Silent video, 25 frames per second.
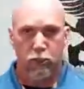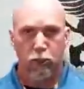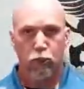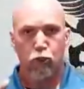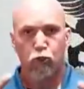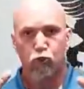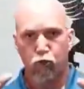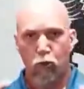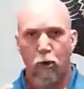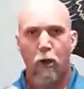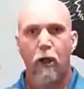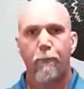
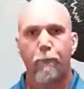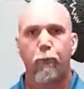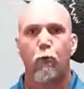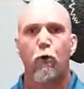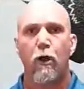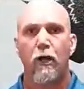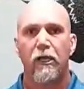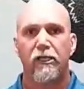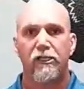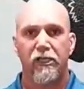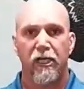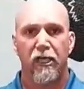Draw
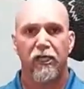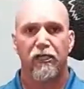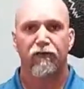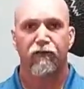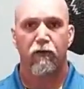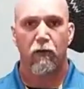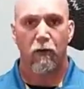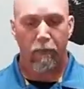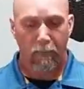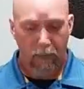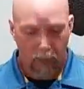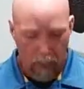process
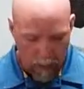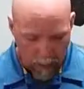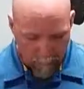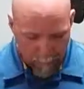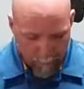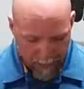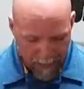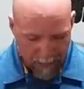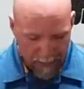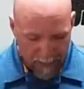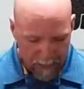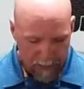from
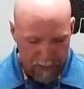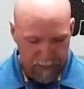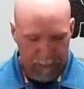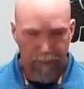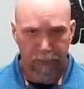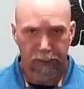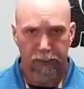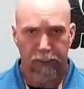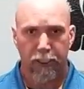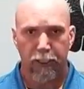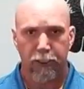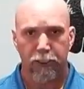appendix
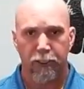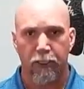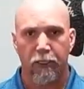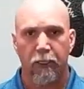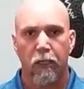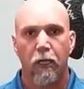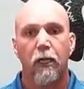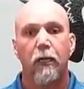position.